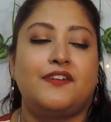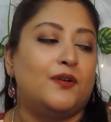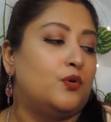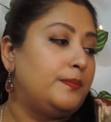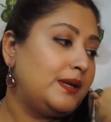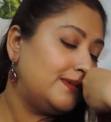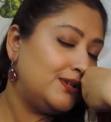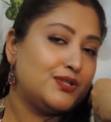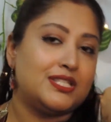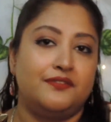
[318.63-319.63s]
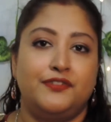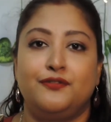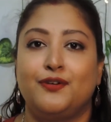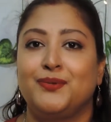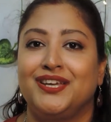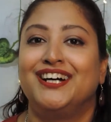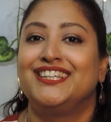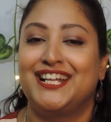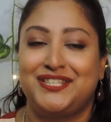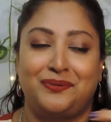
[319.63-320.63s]
I won't be able to sniff it from here.
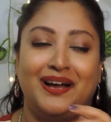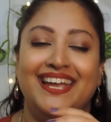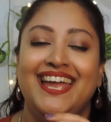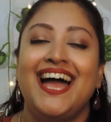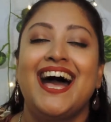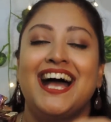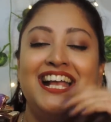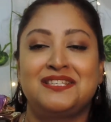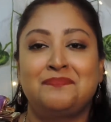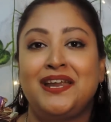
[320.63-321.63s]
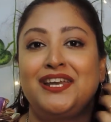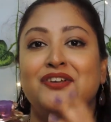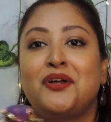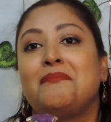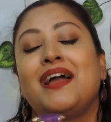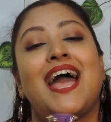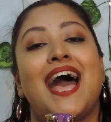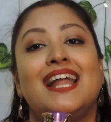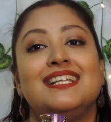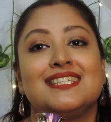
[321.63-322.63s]
That's why I sprayed it on my
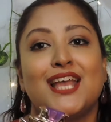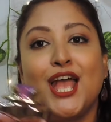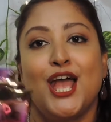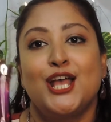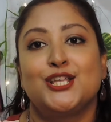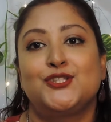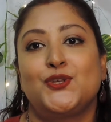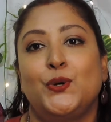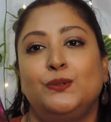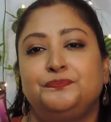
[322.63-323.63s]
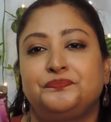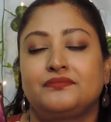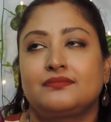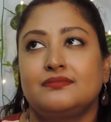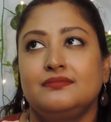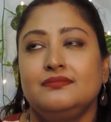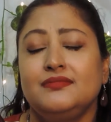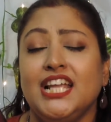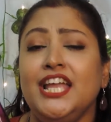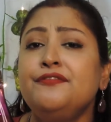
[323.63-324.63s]
hands. So
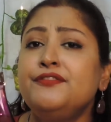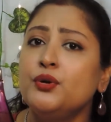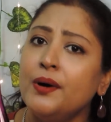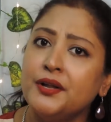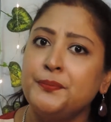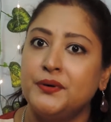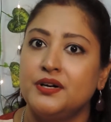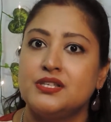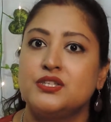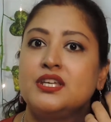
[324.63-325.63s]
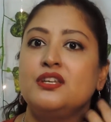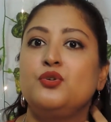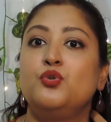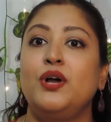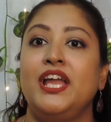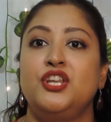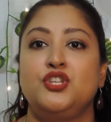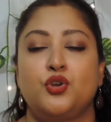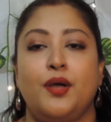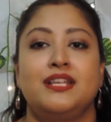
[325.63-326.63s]
if you are a person who
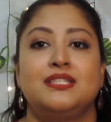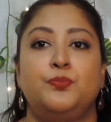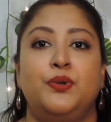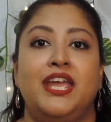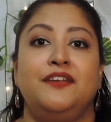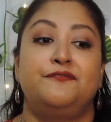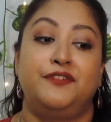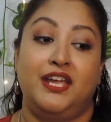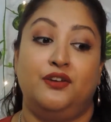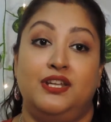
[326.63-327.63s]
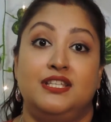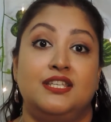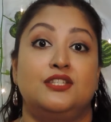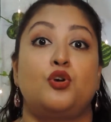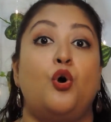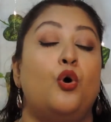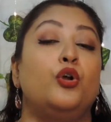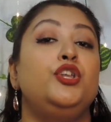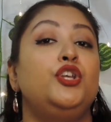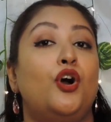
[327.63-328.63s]
enjoys spraying fragrances
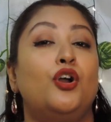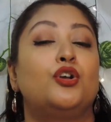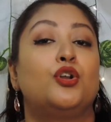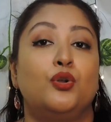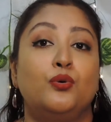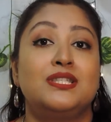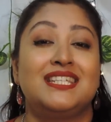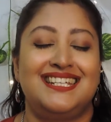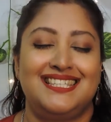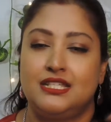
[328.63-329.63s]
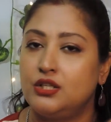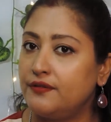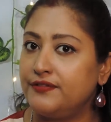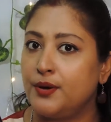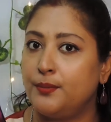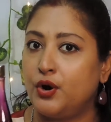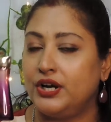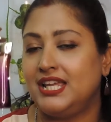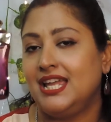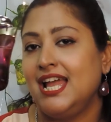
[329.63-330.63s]
on your clothes instead of your
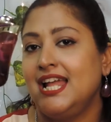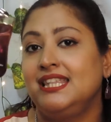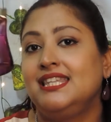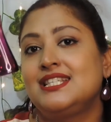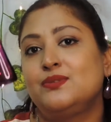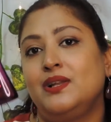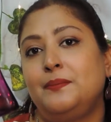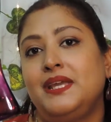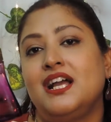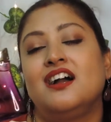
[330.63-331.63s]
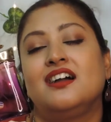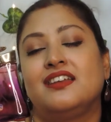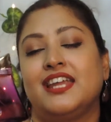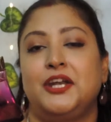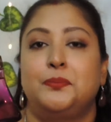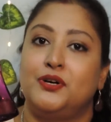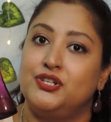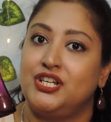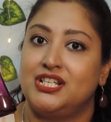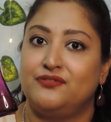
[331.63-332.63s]
body, this will be a great
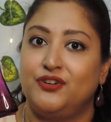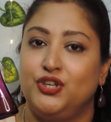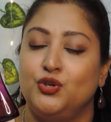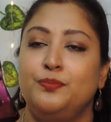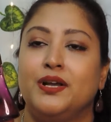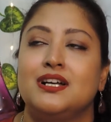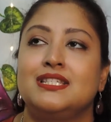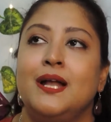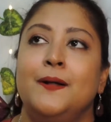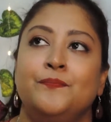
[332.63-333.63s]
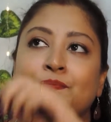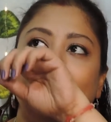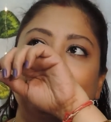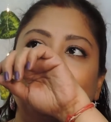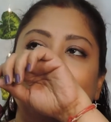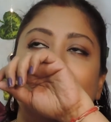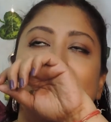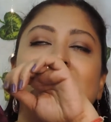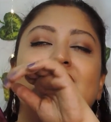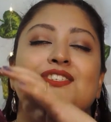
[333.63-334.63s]
purchase for you, because
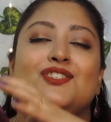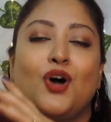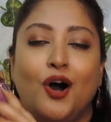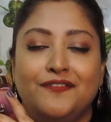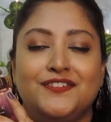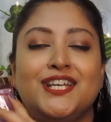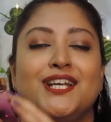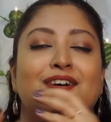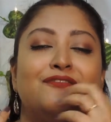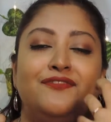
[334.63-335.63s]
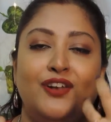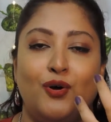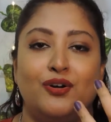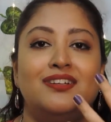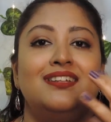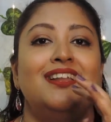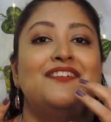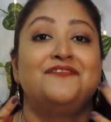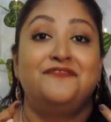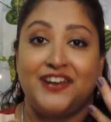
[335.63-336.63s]
this is a soft, floral,
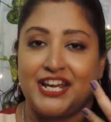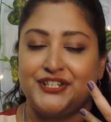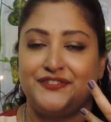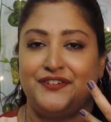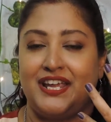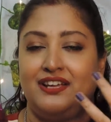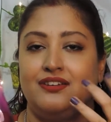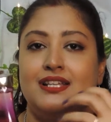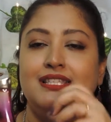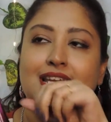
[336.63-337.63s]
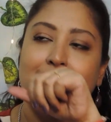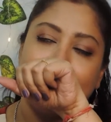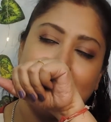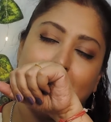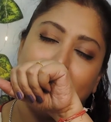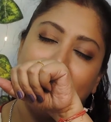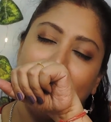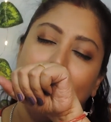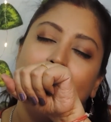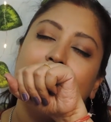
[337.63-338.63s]
fresh fragrance. It is
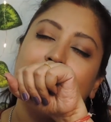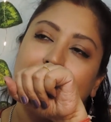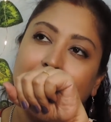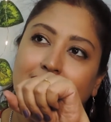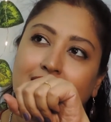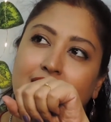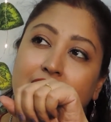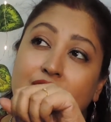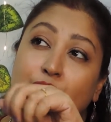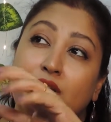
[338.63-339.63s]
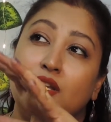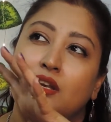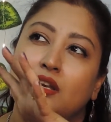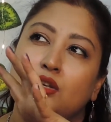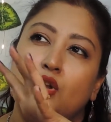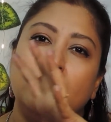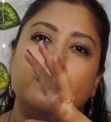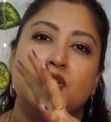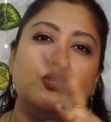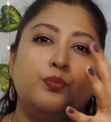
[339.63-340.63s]
something subtle. It will
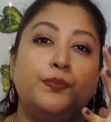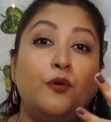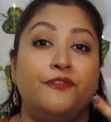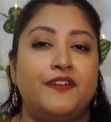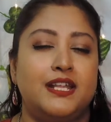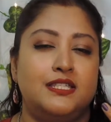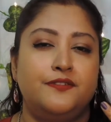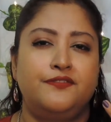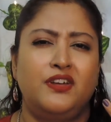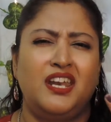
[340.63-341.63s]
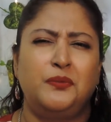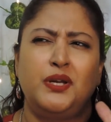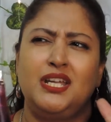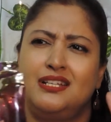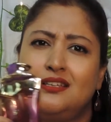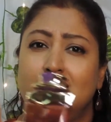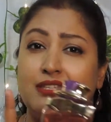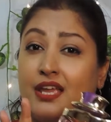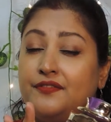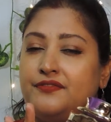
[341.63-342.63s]
not be super offensive for anybody. It's a
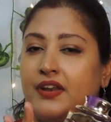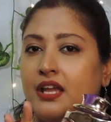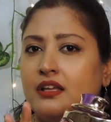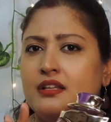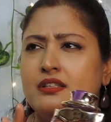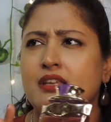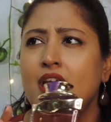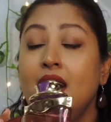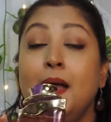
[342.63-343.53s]
safe fragrance.